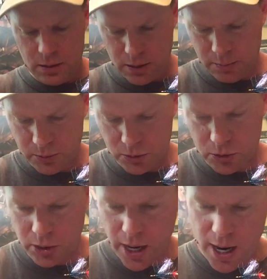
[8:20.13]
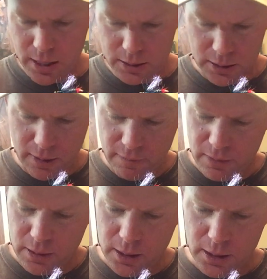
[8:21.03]
A couple strands of
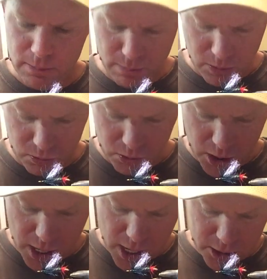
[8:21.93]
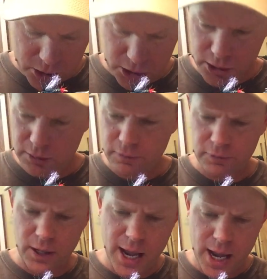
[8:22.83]
the Mirage
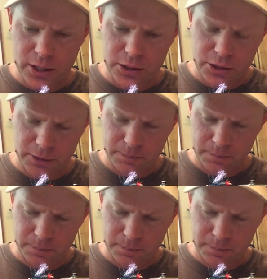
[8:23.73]
flash.